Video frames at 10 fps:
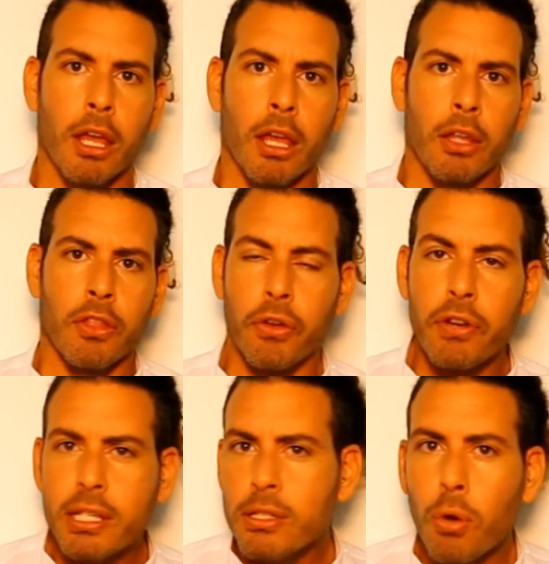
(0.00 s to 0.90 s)
There
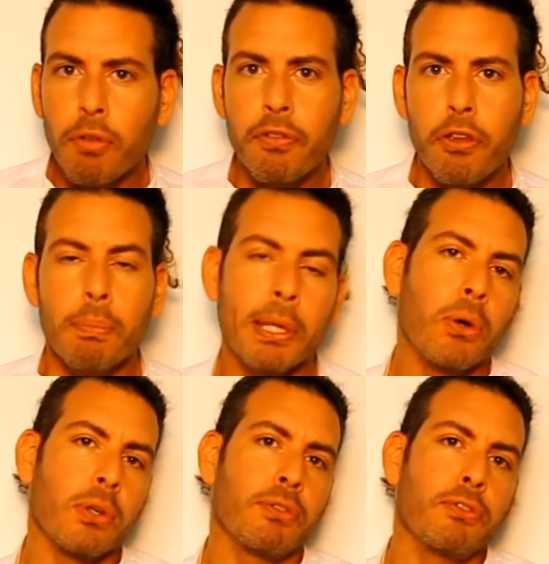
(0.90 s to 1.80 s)
is no fear
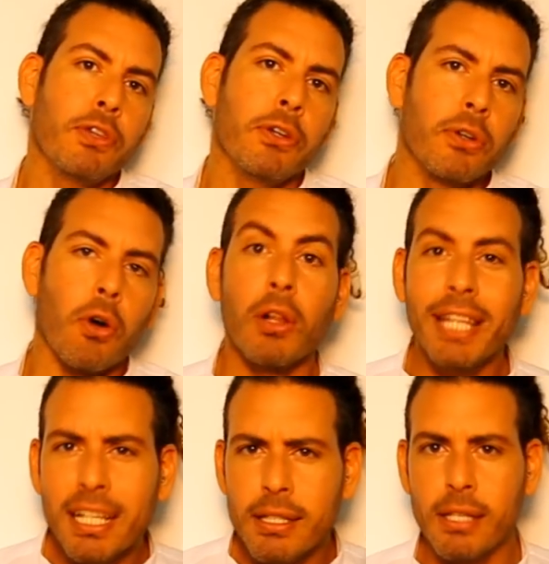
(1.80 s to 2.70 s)
because fear
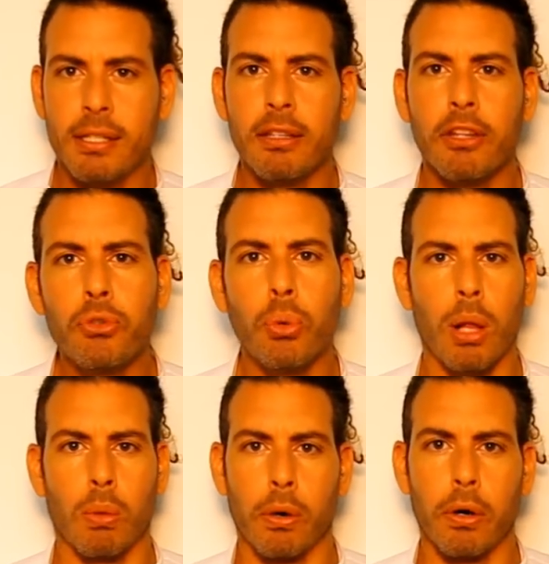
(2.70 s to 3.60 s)
only exists in the
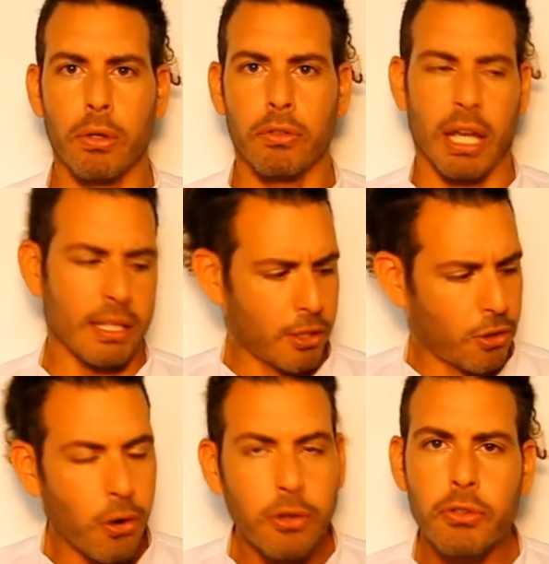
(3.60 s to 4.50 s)
dual world as a
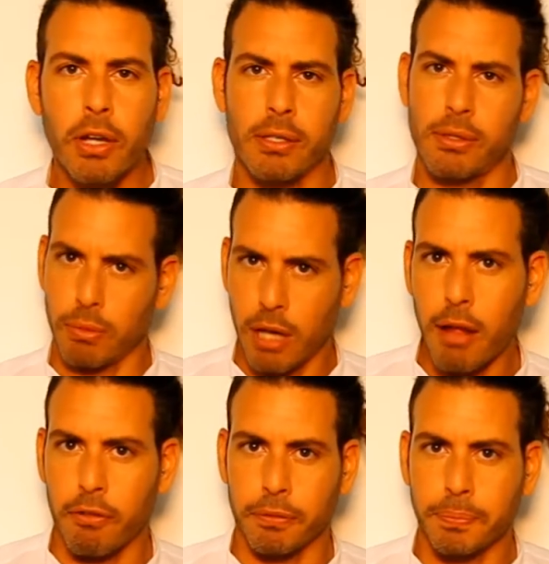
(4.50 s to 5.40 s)
contrast to
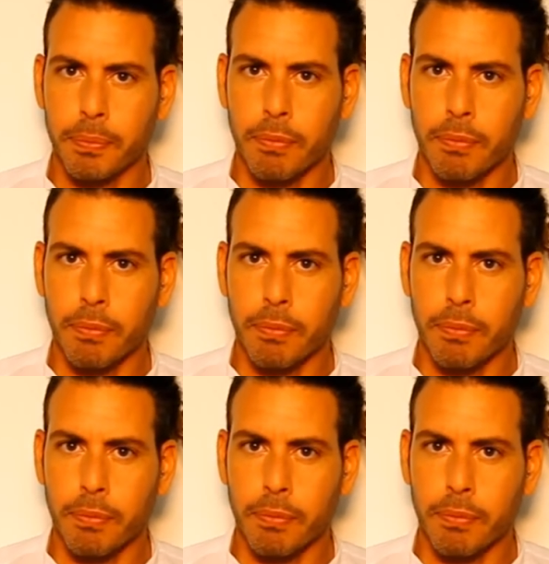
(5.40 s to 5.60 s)
love.